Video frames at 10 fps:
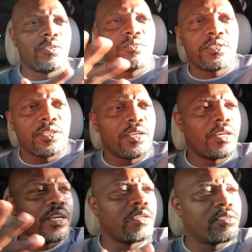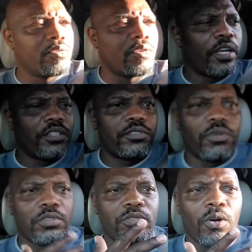you see a lady, you at the
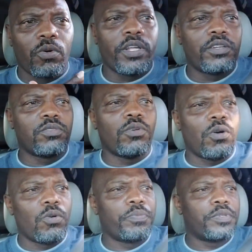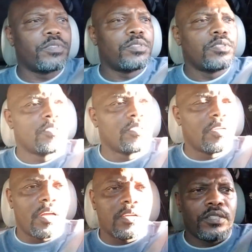door, you hold that door open.
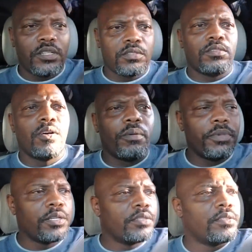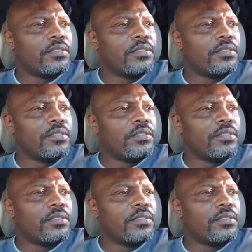You know what I mean?